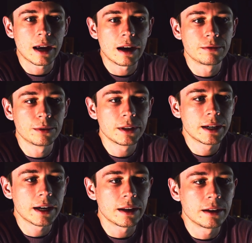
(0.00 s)
I really
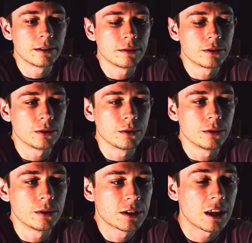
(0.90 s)
got
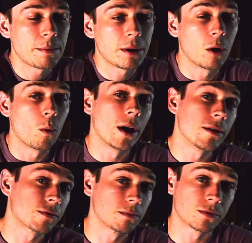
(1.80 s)
into stepping away
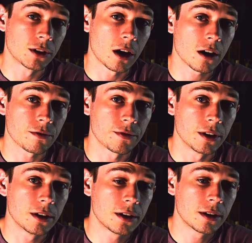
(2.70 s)
from photography